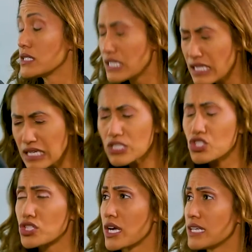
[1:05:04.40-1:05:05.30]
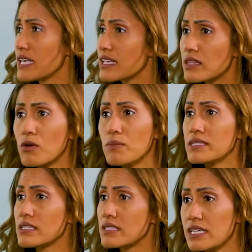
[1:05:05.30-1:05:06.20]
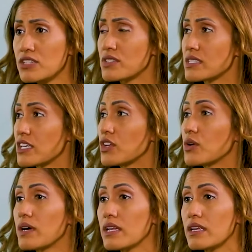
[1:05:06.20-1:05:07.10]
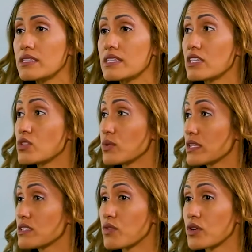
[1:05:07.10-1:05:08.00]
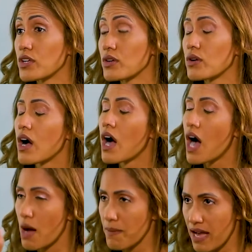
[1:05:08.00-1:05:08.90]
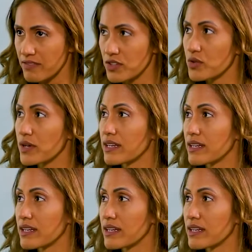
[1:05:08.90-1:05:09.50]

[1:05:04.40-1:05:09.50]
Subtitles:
Teach. Take the moment to teach and say, you know what? Instead of doing this for you, I'm going to have you do it.